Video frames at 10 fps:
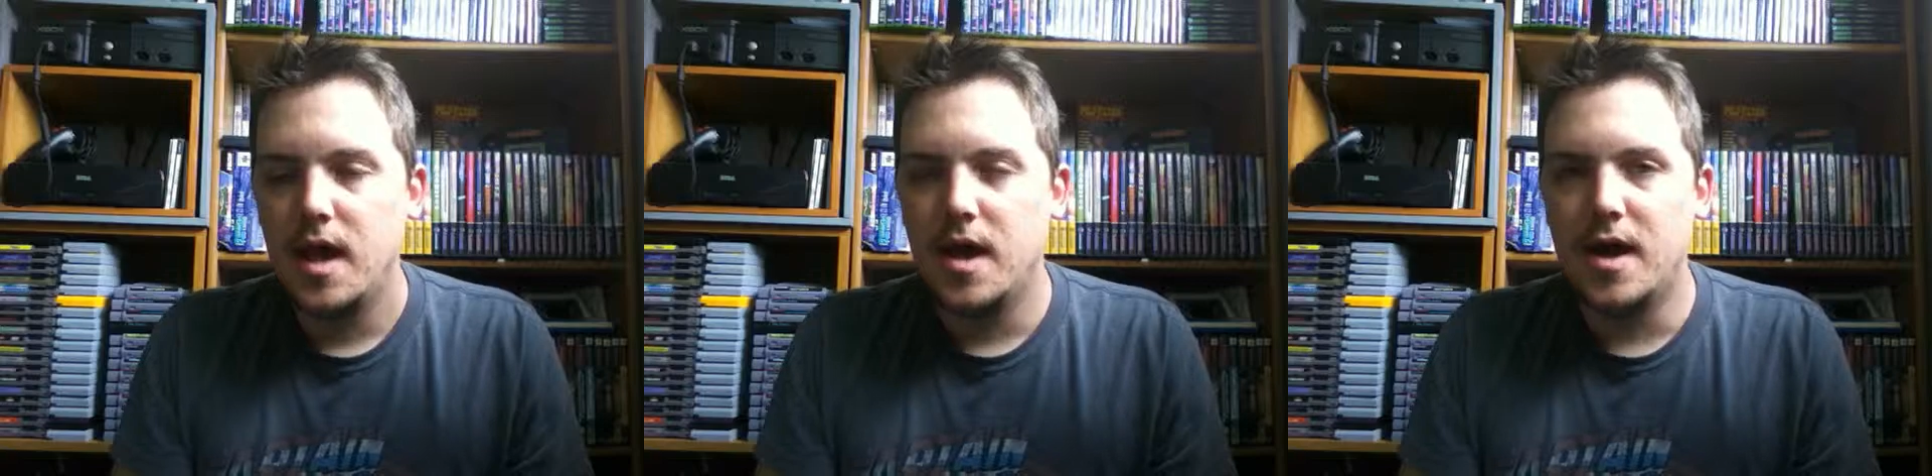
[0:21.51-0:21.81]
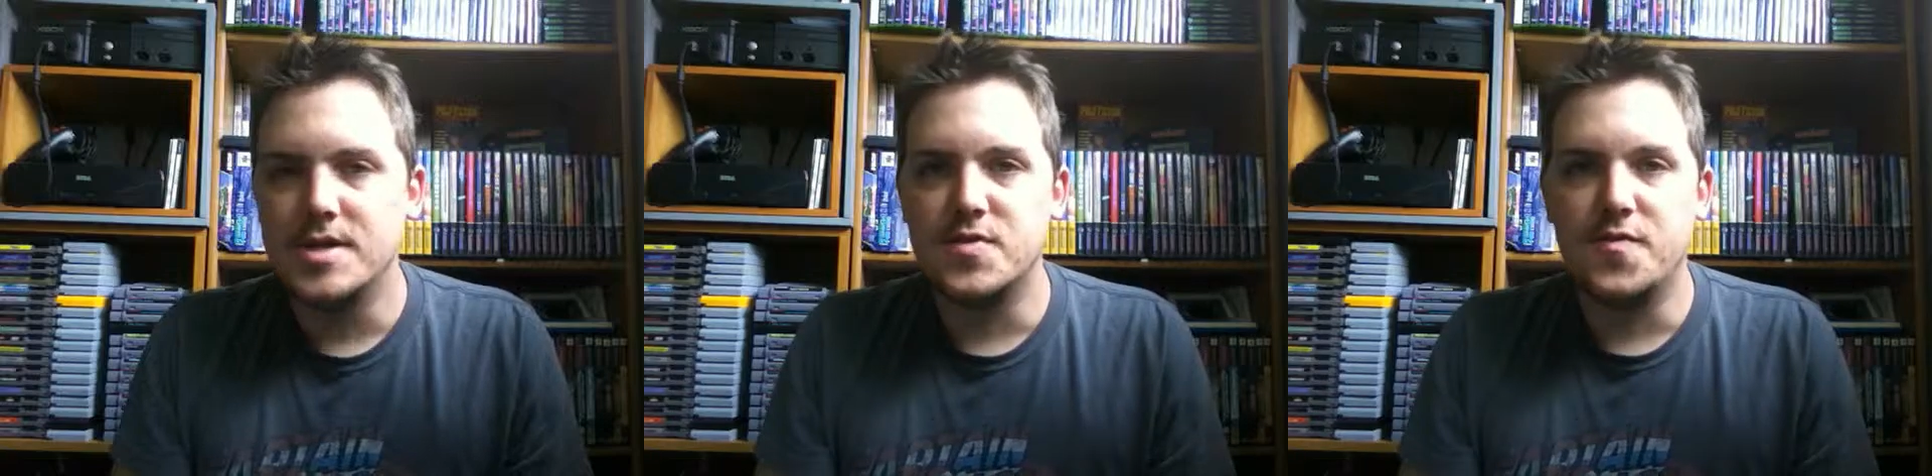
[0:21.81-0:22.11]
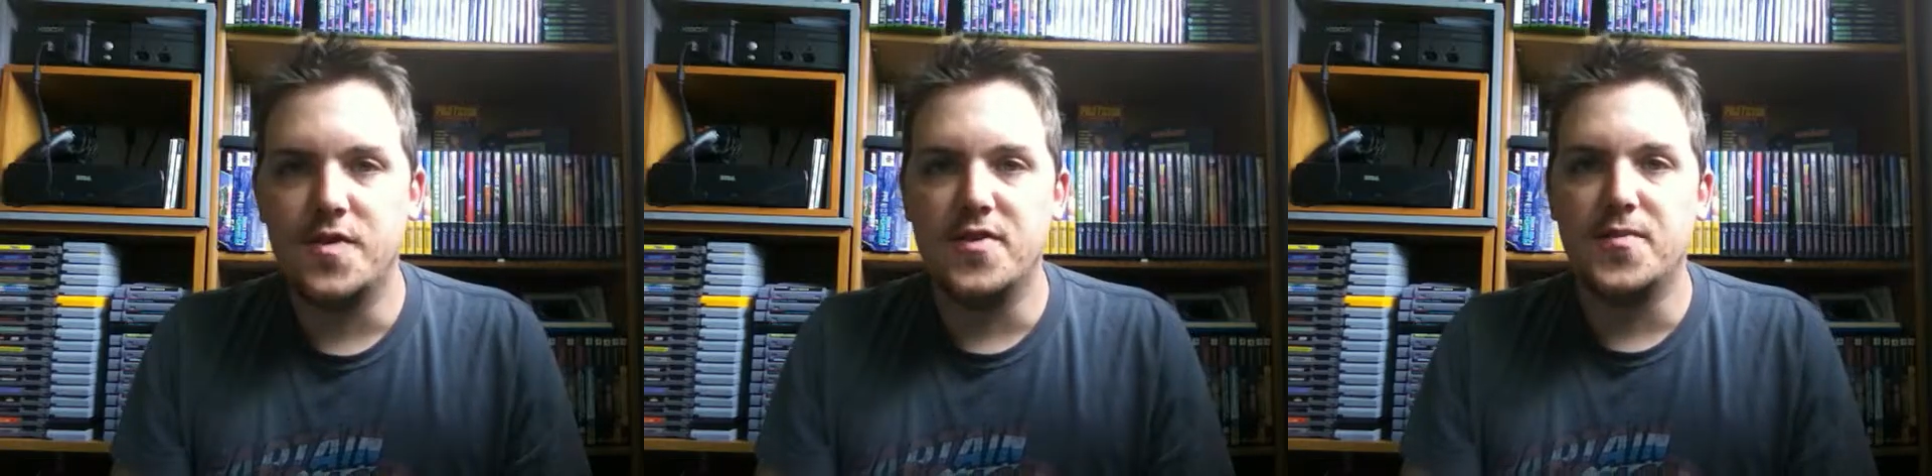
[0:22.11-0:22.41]
just to
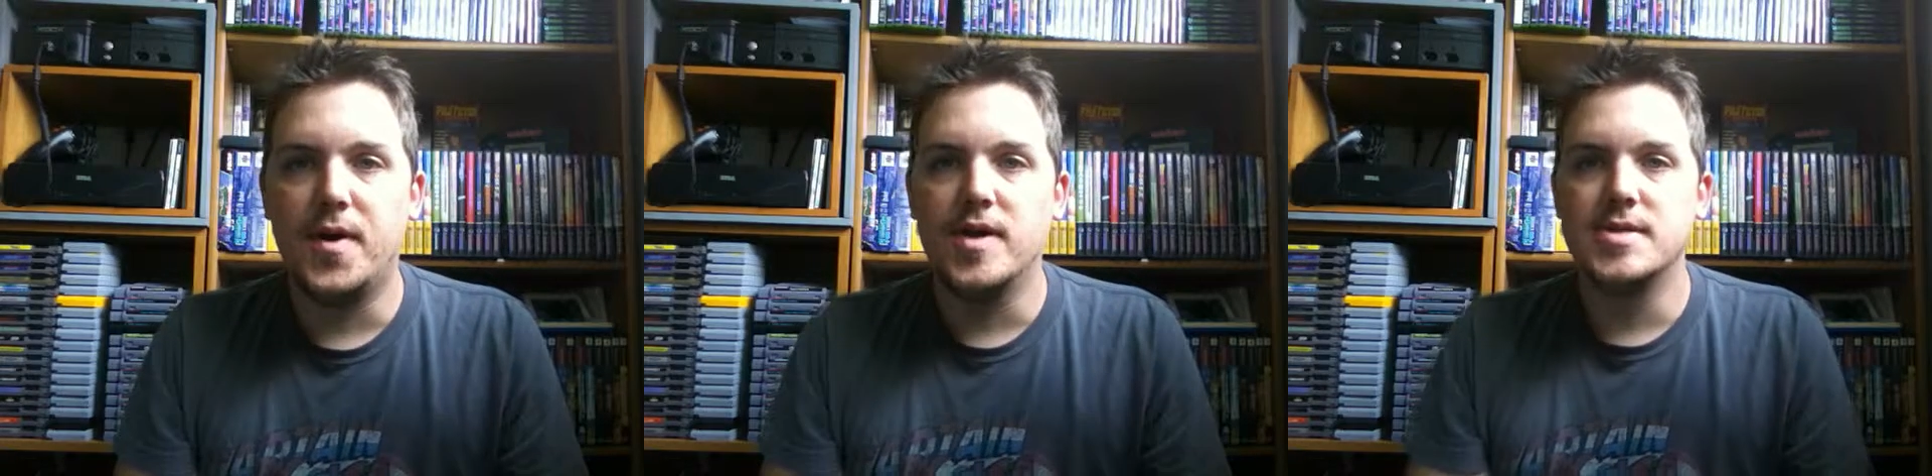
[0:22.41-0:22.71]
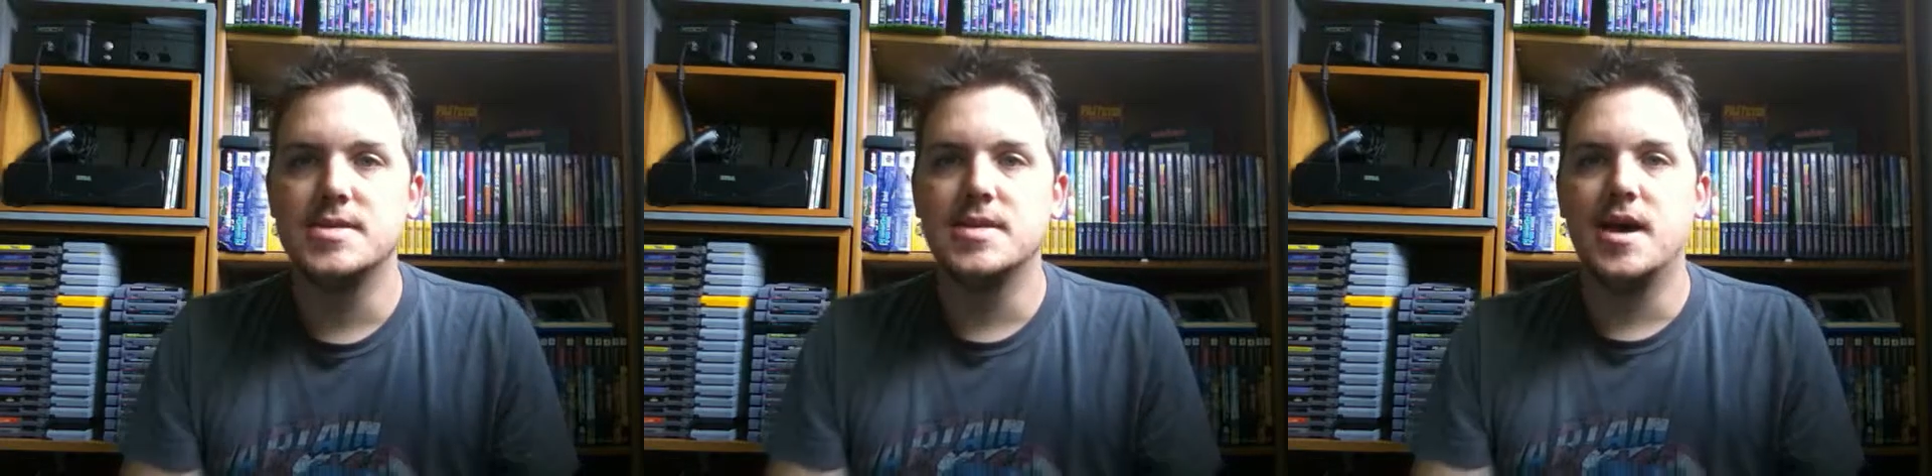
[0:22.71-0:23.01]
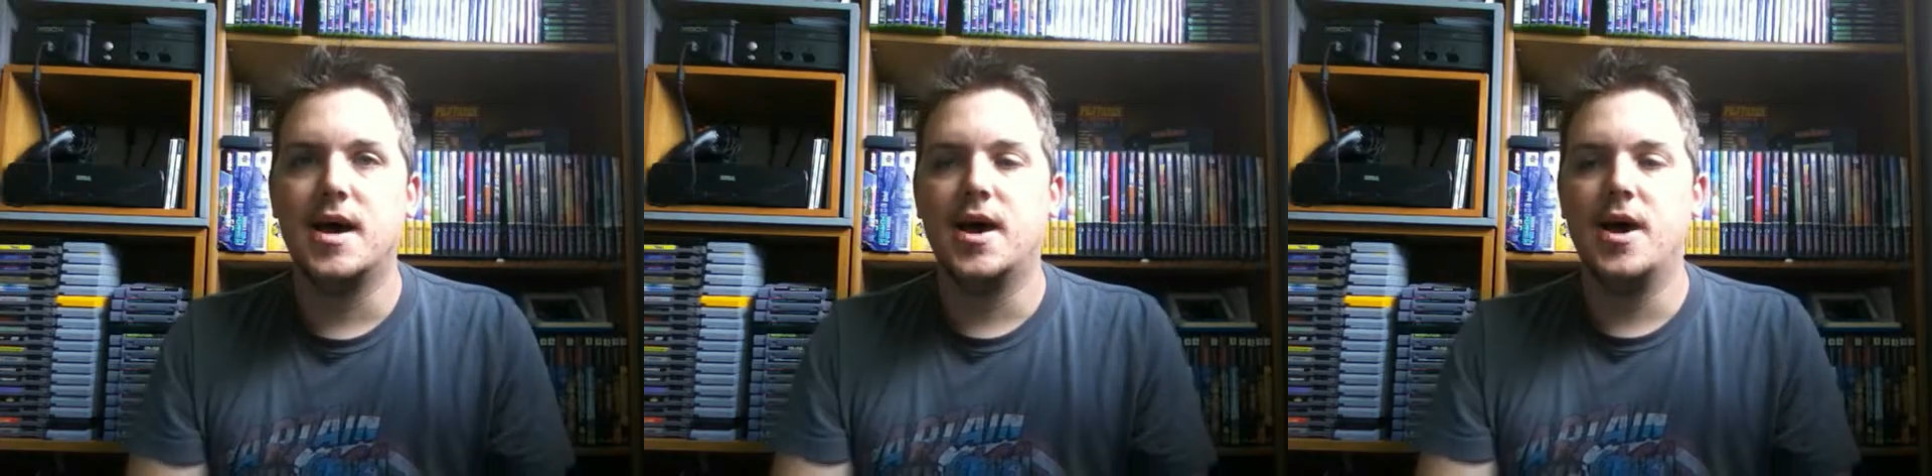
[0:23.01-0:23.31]
fill in spots.
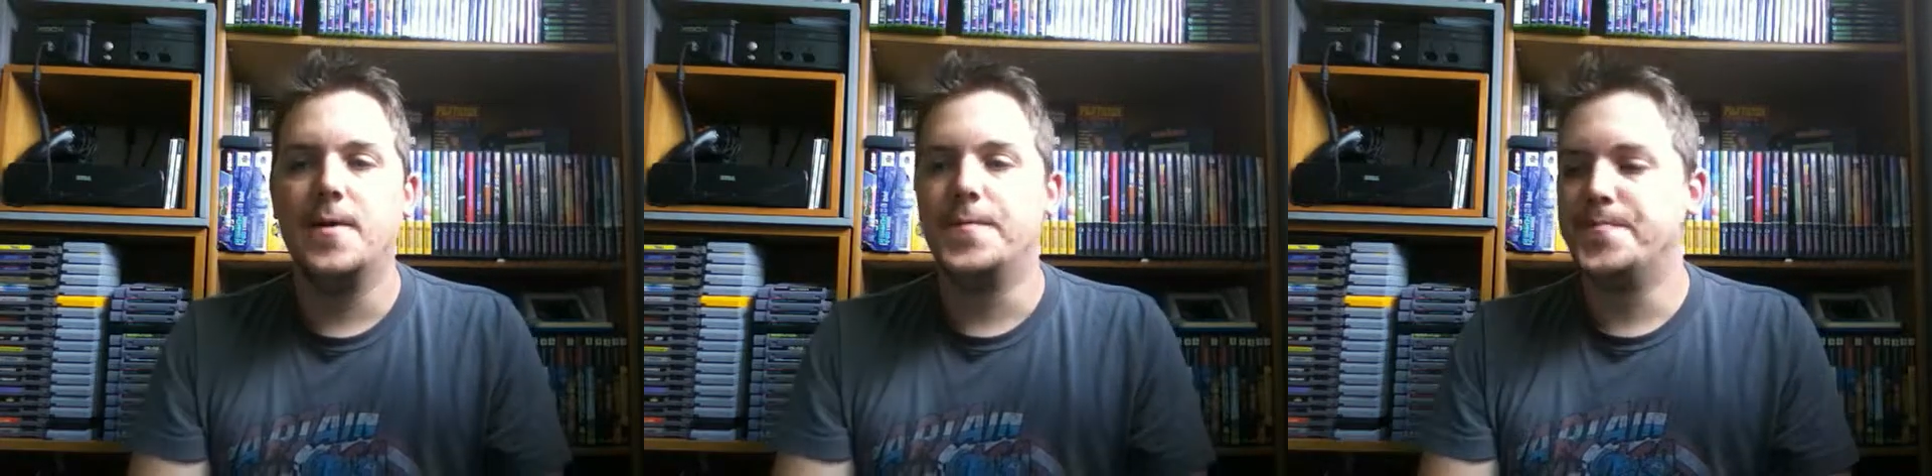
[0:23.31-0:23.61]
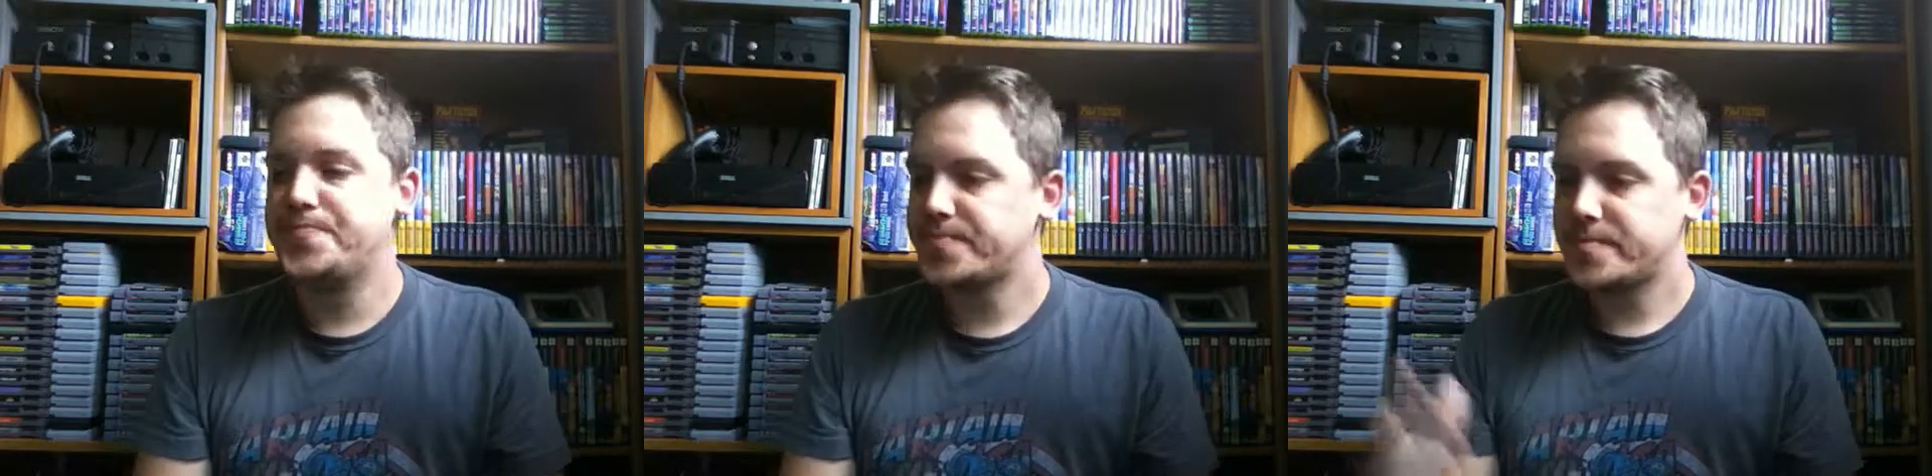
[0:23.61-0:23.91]
I